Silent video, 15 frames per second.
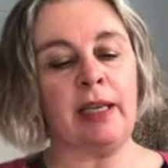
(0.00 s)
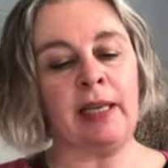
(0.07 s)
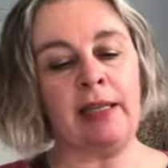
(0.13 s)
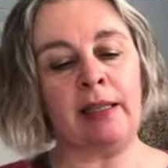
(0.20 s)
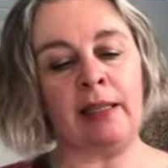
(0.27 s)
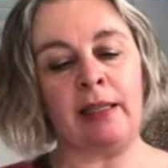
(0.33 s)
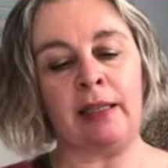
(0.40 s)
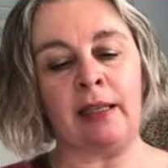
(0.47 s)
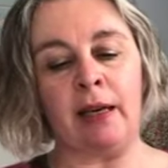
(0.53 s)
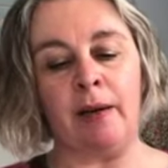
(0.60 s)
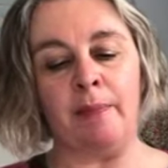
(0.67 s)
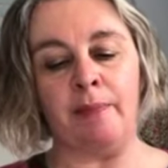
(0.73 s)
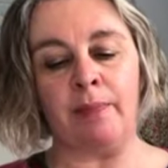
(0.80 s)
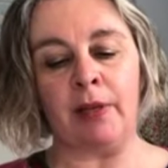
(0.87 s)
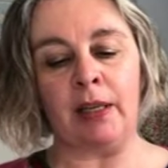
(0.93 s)
It's
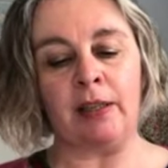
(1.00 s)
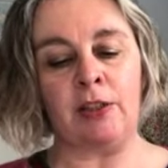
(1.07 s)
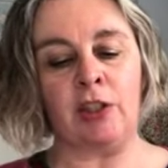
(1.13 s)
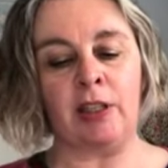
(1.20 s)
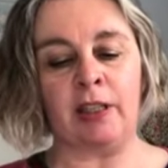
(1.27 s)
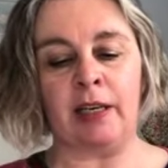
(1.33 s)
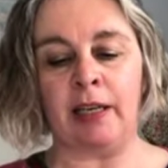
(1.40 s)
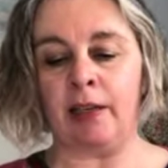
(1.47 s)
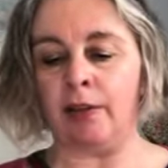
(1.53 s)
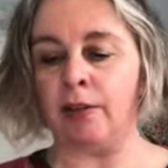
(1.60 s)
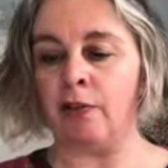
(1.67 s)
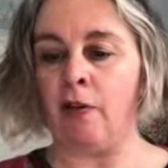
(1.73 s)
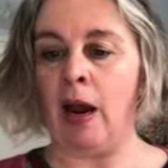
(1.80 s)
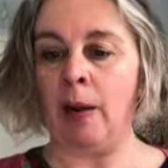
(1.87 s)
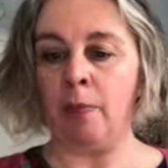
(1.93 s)
just a little
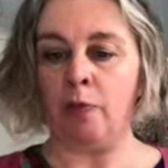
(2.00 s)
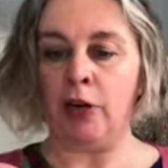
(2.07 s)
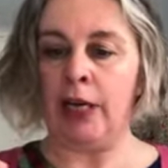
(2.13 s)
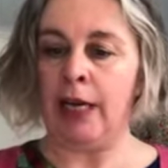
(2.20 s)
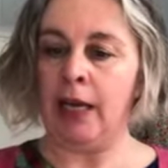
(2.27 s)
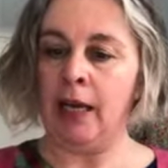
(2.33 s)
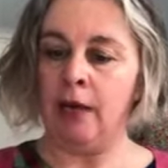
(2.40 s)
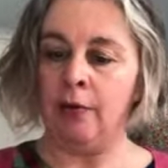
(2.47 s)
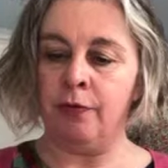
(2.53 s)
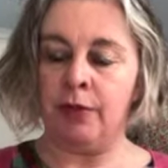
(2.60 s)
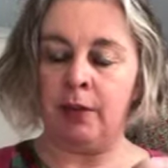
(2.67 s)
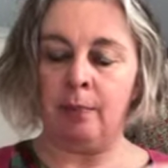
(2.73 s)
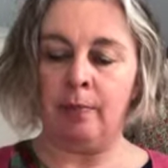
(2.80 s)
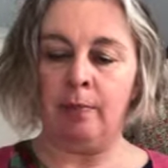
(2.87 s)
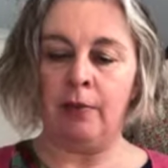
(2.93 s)
scrap really of
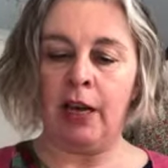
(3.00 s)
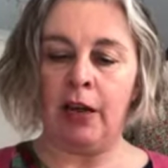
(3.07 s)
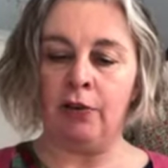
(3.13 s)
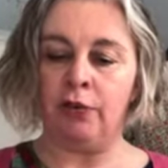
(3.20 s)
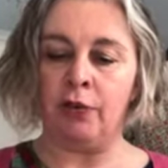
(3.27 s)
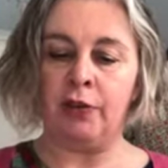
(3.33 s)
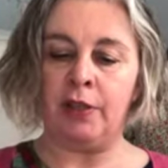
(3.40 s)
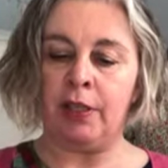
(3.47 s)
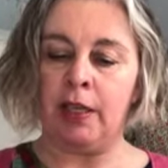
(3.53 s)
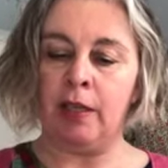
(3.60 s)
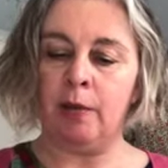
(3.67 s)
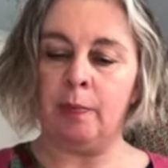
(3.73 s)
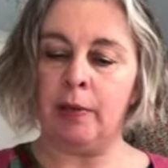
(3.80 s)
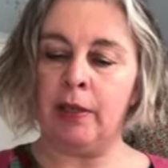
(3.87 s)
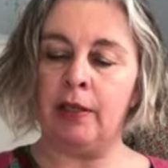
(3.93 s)
some natural
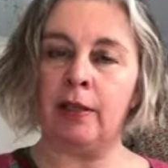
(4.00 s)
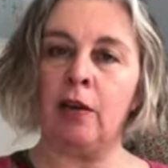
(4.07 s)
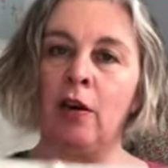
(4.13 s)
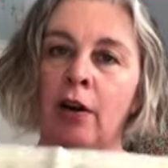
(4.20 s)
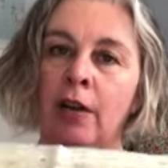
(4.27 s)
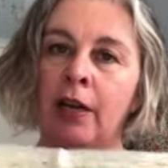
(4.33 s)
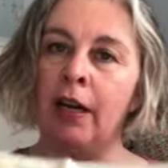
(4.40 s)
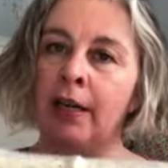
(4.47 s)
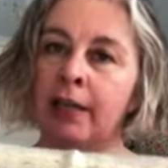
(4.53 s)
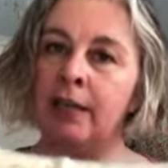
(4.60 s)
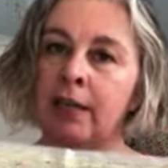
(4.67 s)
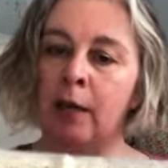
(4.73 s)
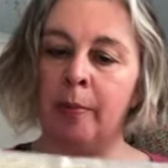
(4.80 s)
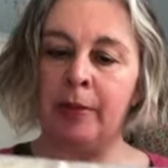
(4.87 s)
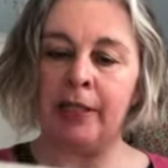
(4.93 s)
silk, but it's got a
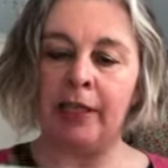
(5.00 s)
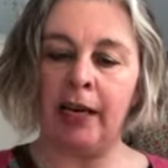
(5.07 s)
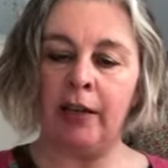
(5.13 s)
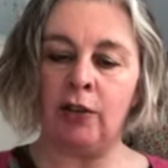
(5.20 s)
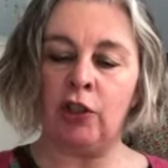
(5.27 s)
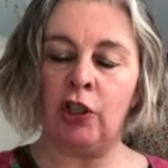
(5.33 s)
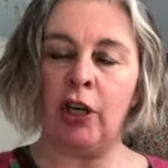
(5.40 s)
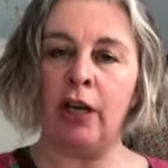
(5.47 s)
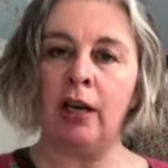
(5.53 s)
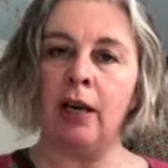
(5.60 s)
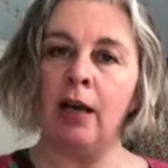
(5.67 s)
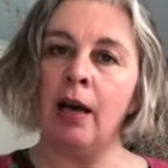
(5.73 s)
nice slubby texture.